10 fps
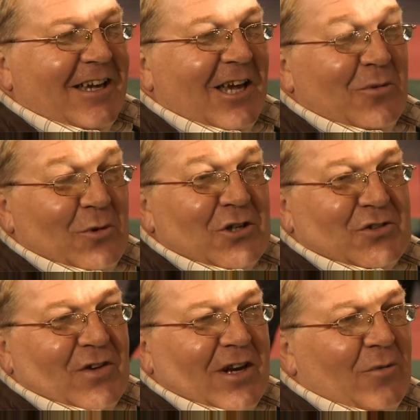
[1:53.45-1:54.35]
it works
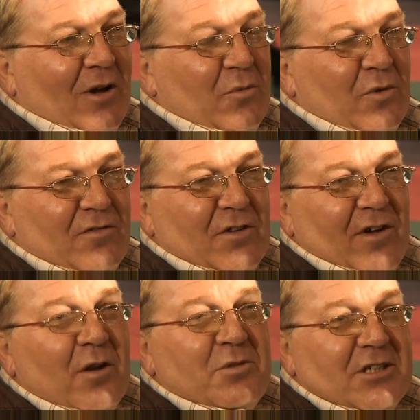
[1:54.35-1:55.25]
very well, and we've
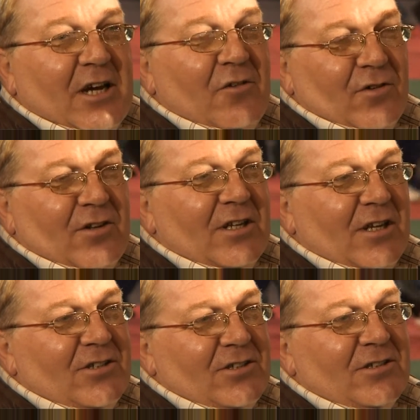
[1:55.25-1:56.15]
developed it over the
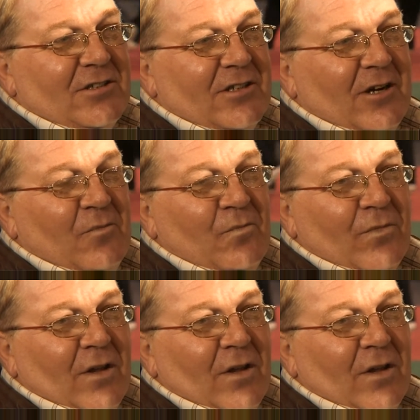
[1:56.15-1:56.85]
years, and um,